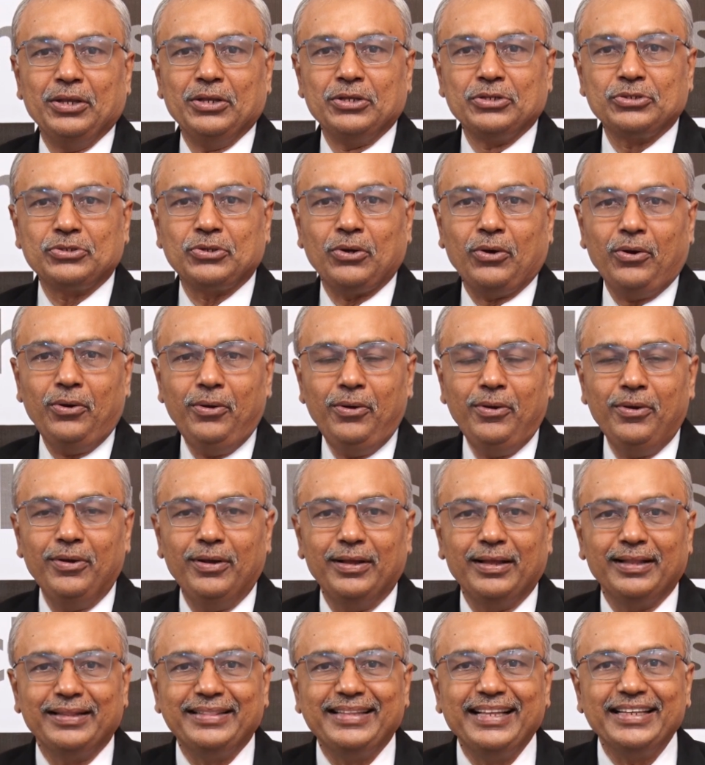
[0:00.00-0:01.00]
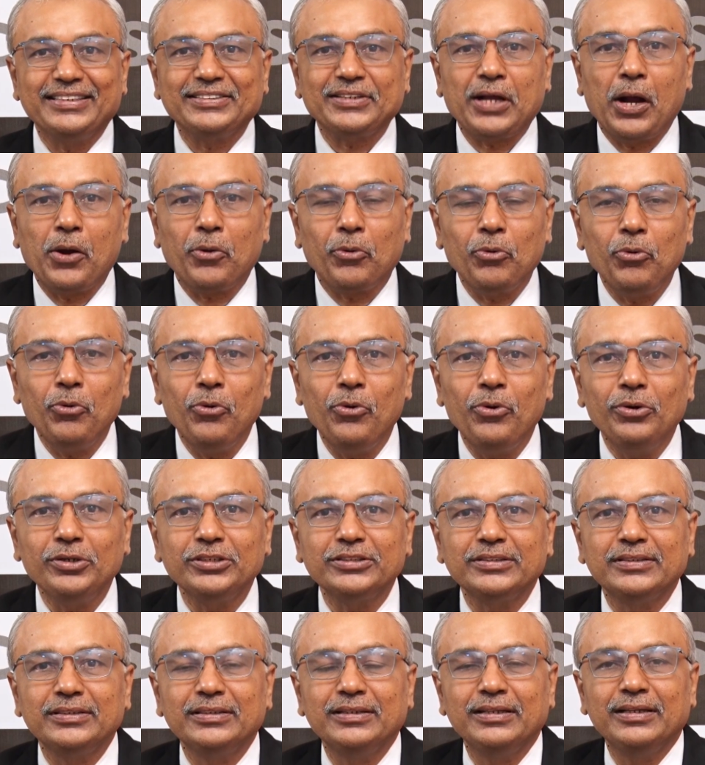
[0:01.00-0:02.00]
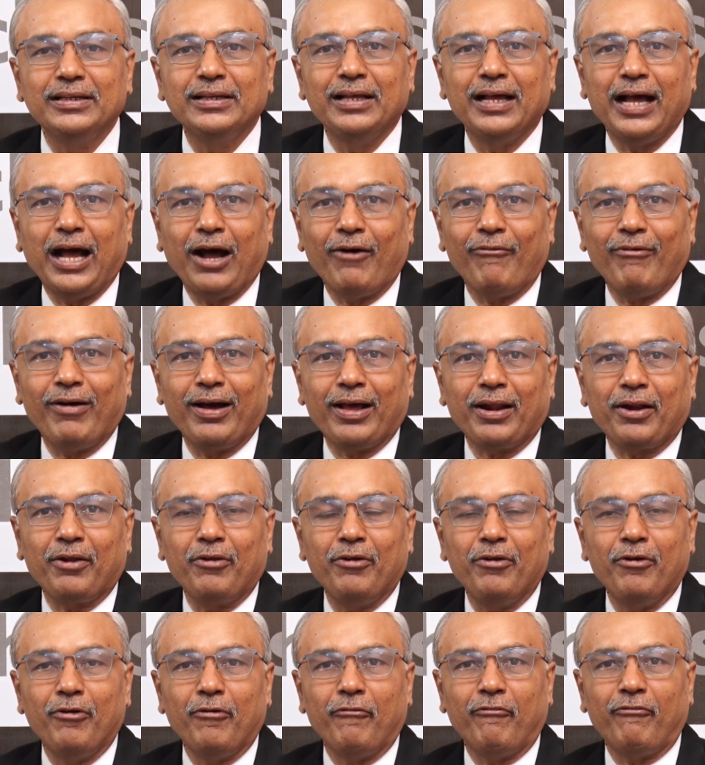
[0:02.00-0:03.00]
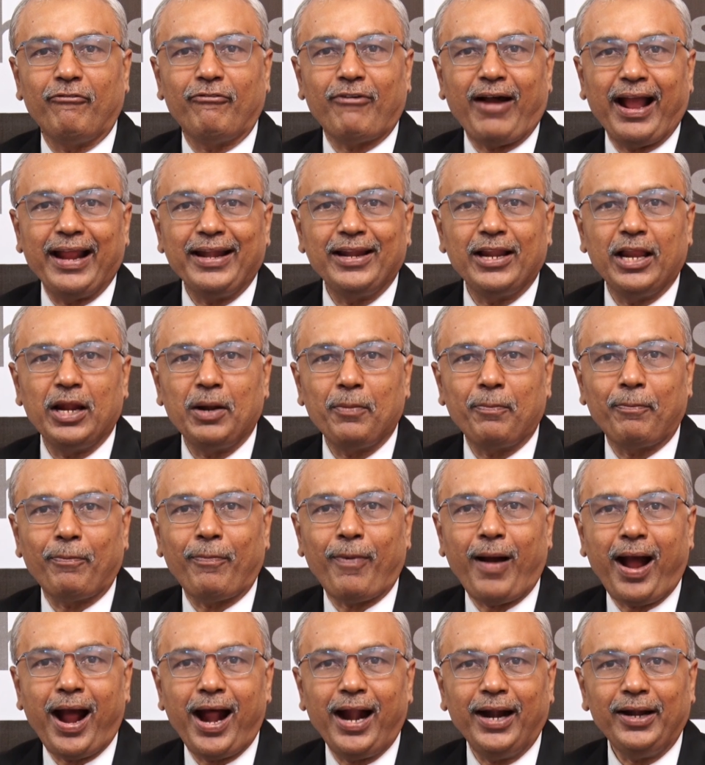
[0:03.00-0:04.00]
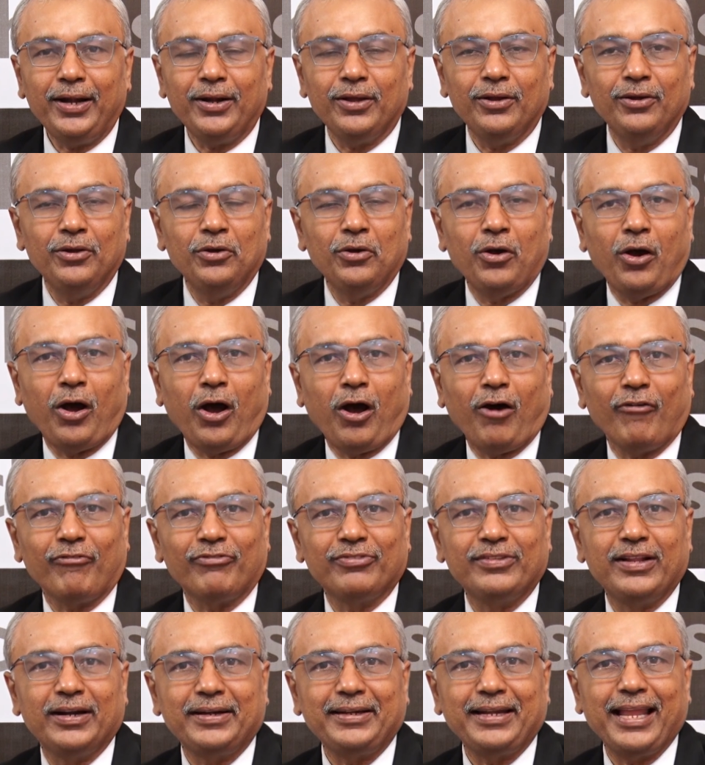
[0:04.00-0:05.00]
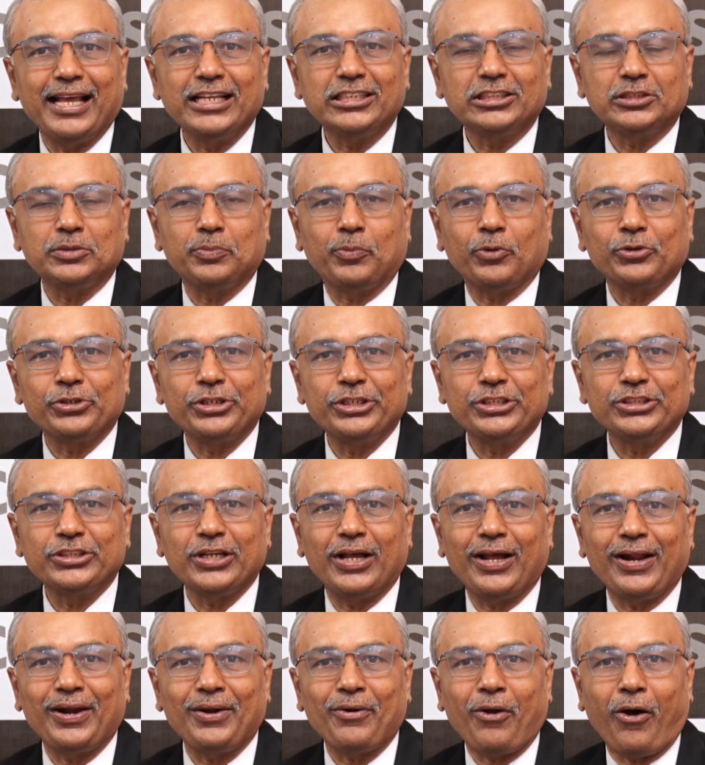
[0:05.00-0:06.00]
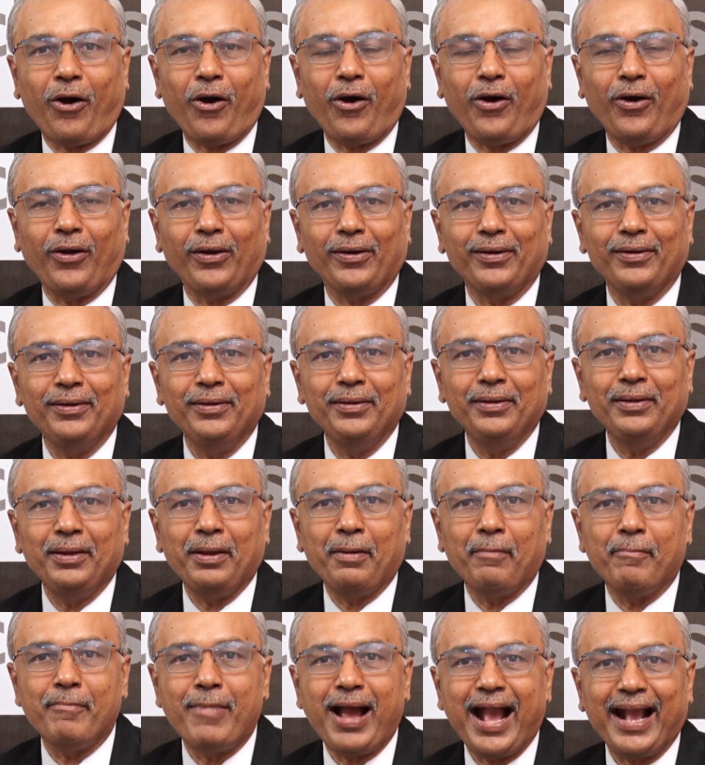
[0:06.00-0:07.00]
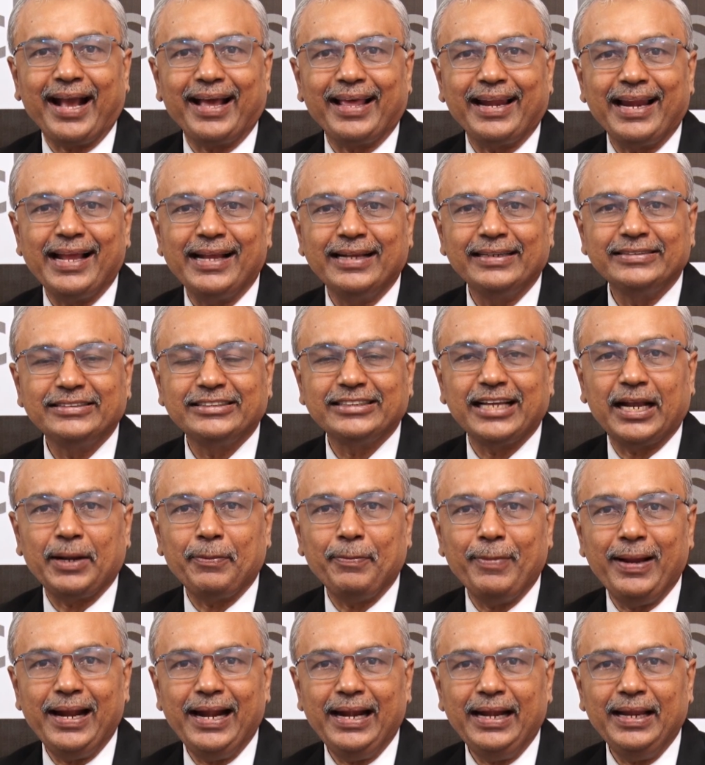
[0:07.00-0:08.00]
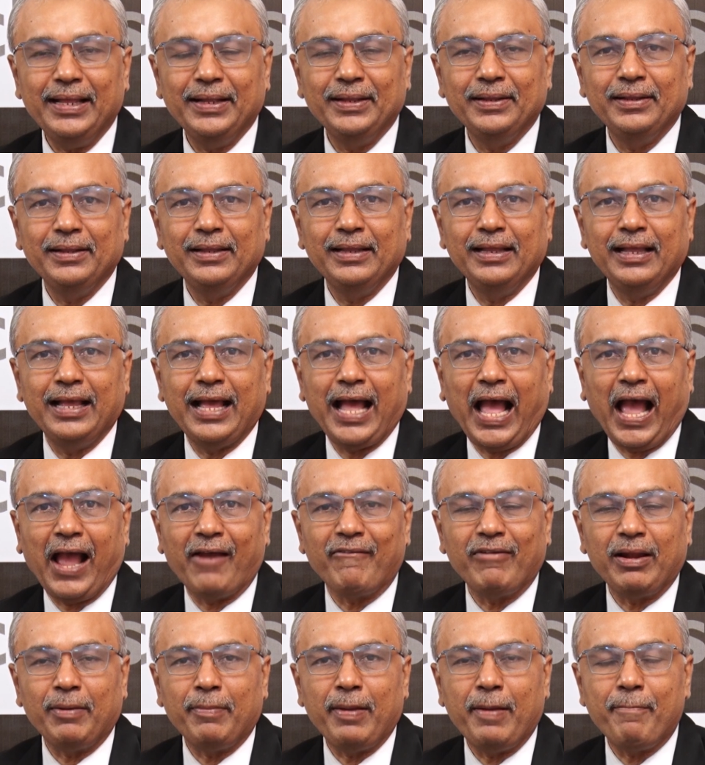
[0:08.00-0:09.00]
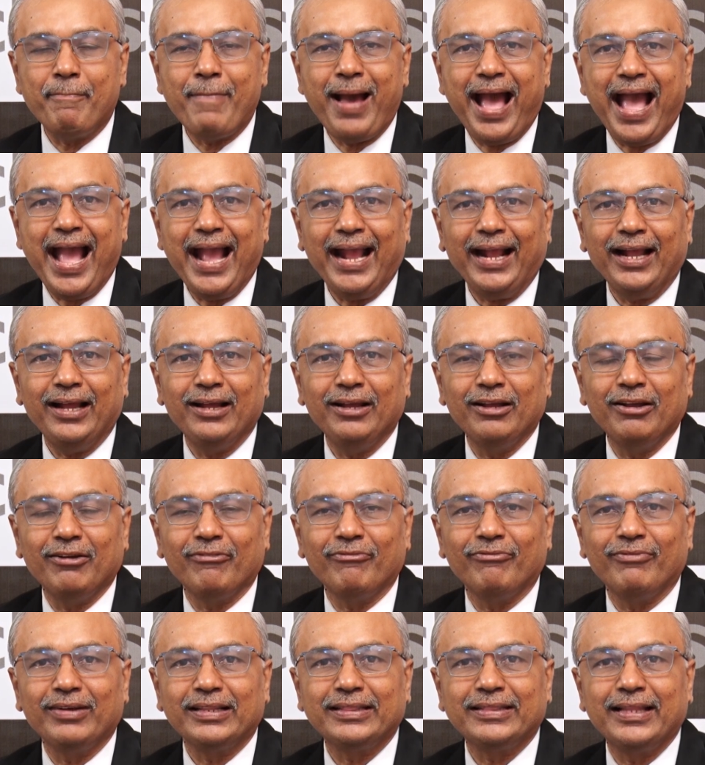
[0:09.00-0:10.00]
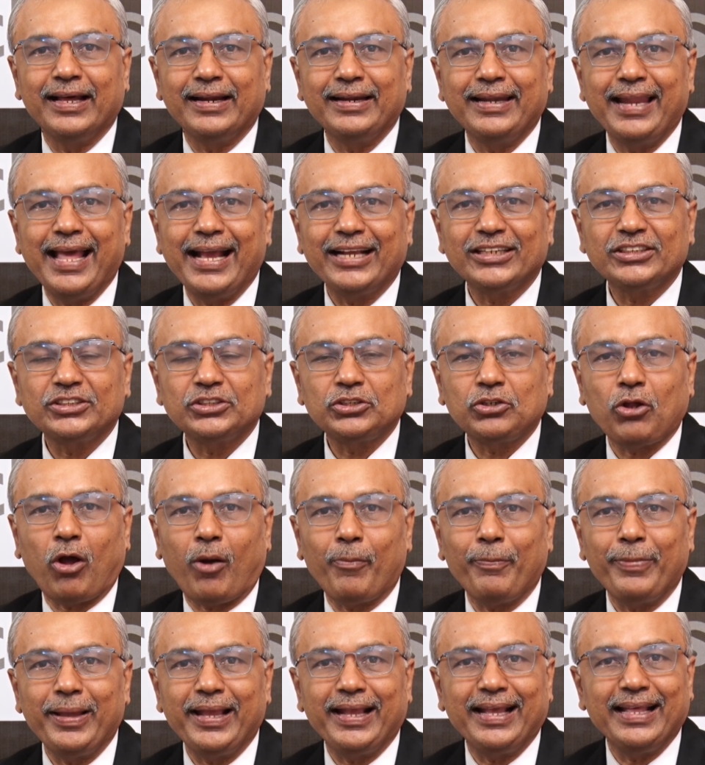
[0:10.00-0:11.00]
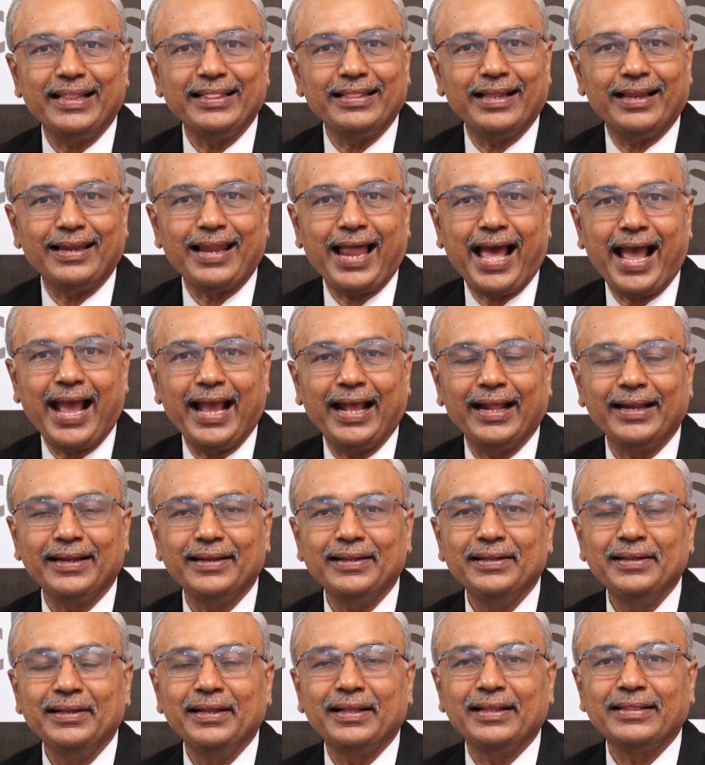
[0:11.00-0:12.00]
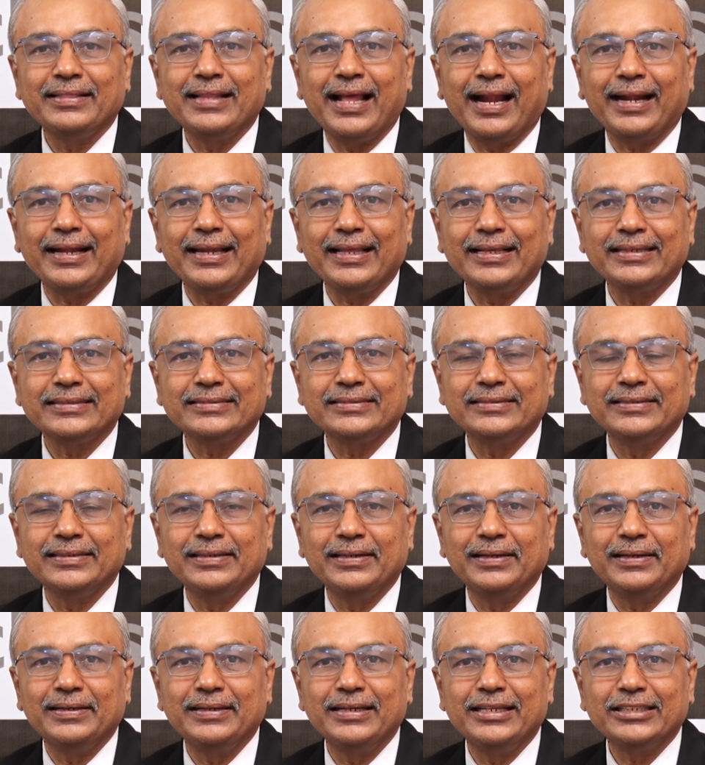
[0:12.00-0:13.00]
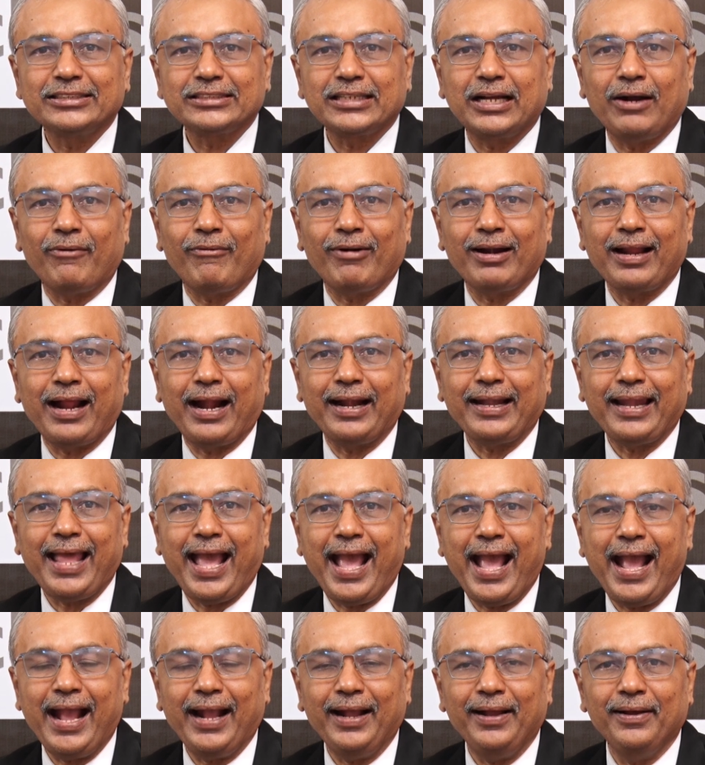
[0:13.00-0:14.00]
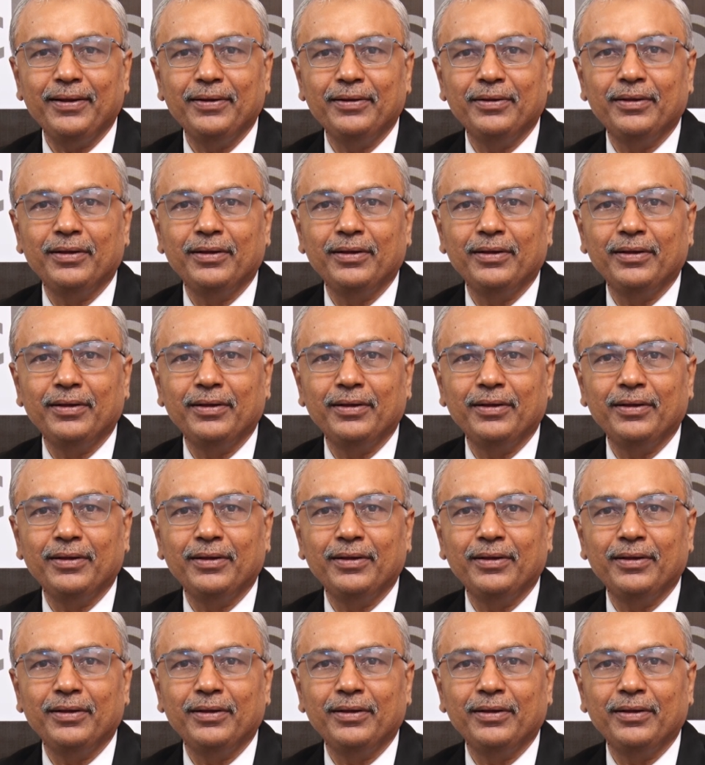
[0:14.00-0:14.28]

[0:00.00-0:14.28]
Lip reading: So this concludes our final part of the test position on back rank checkmate. I will be back with the next topic in the line, that is discovered attack.